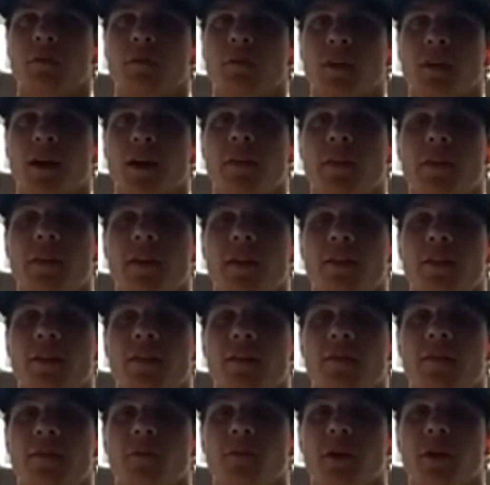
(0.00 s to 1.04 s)
And
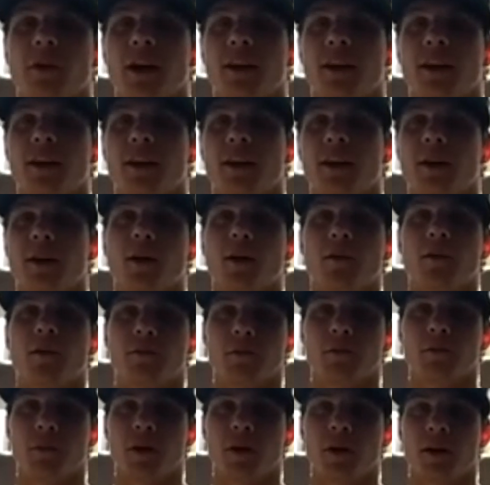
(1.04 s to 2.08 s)
then we had to get off
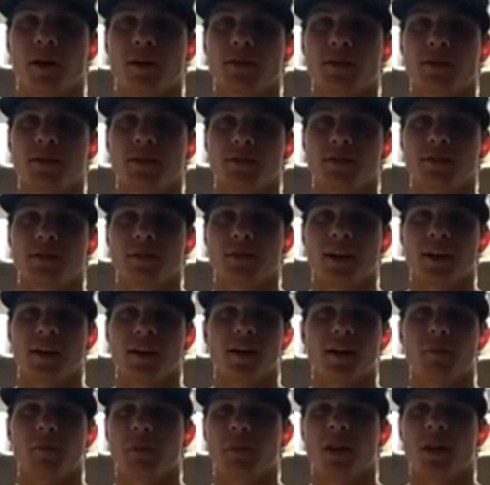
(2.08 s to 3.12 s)
the bus like
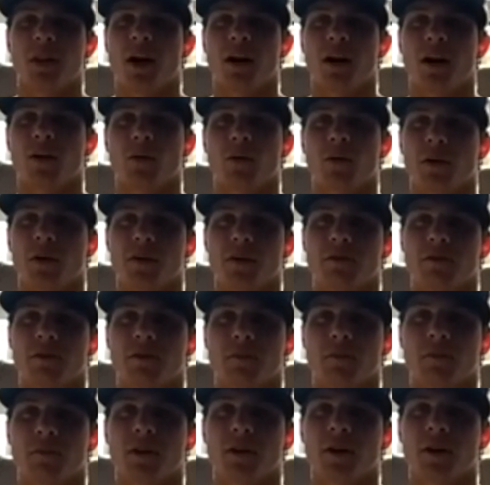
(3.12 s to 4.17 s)
a block away
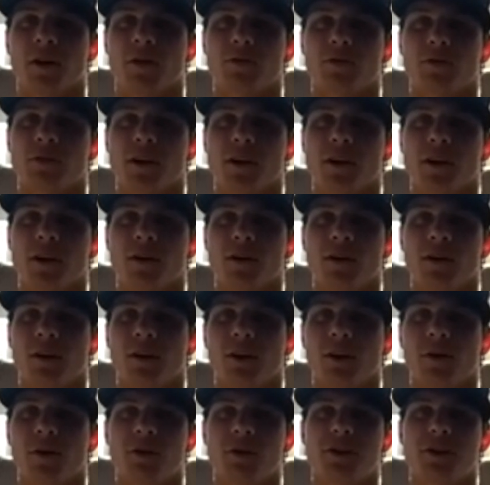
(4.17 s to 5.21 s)
from the hotel.
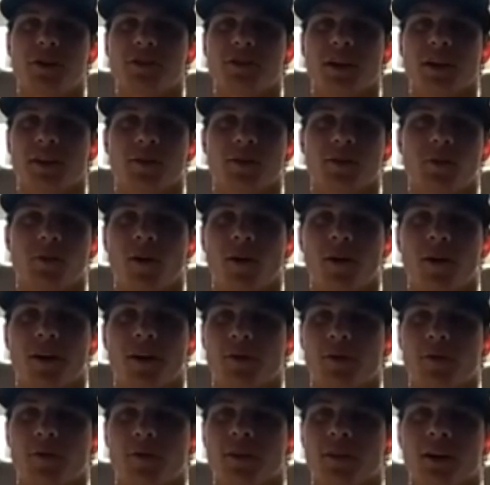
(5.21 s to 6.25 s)
We just had to walk,
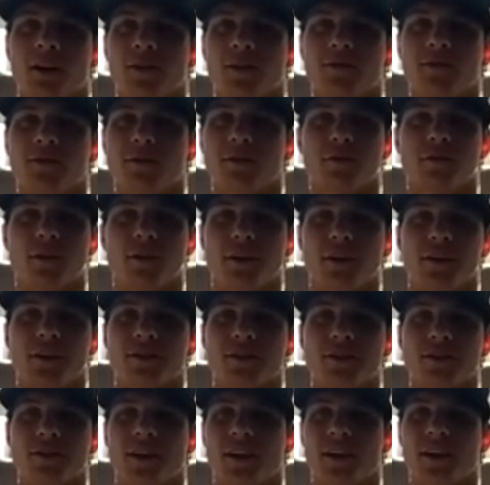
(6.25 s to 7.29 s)
and we thought it was the
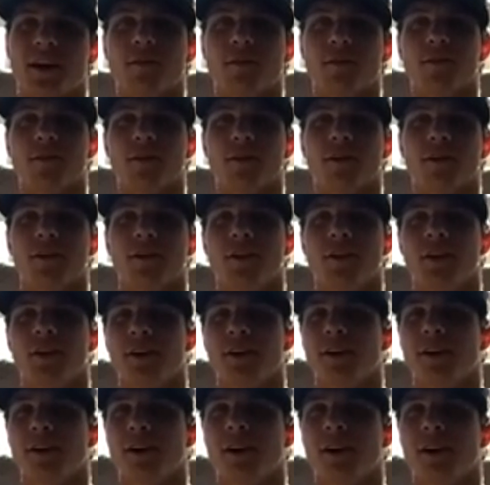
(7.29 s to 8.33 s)
funniest thing ever.
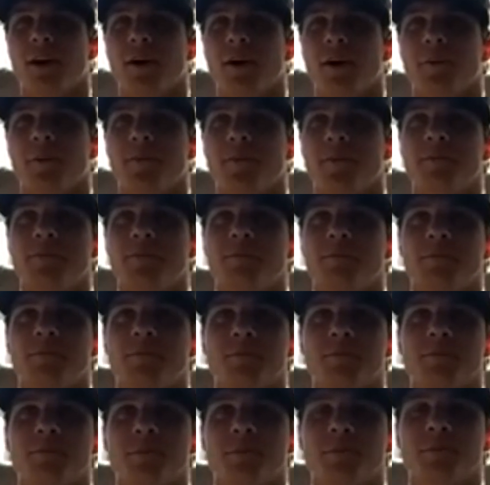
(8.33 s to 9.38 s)
Um,
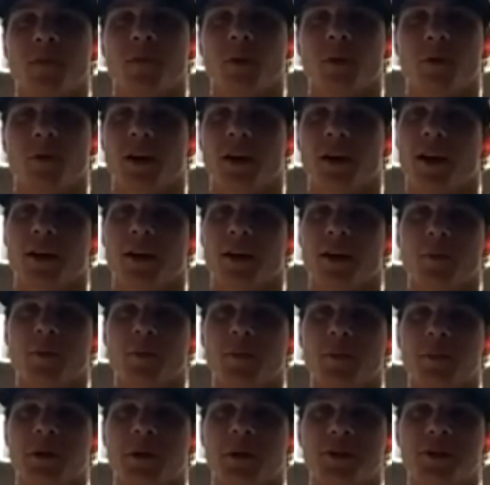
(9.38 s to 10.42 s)
we got a
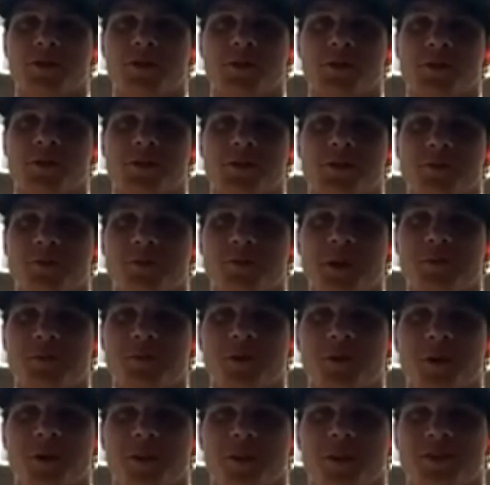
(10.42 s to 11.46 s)
couple pictures with some
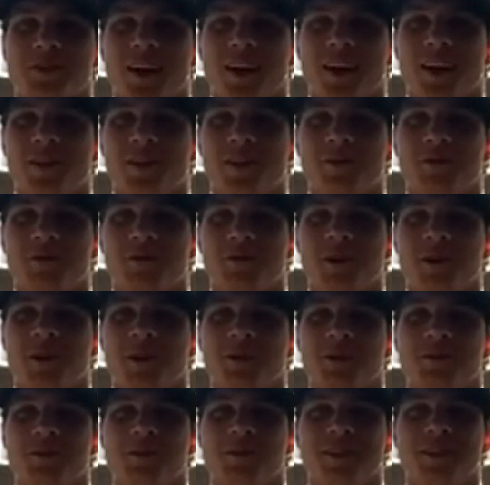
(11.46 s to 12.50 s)
people on the side of the
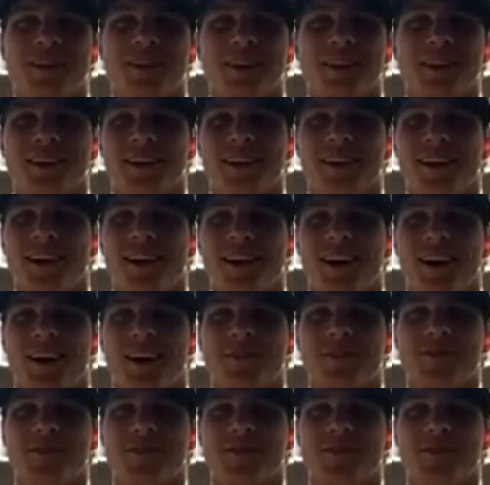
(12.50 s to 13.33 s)
road um,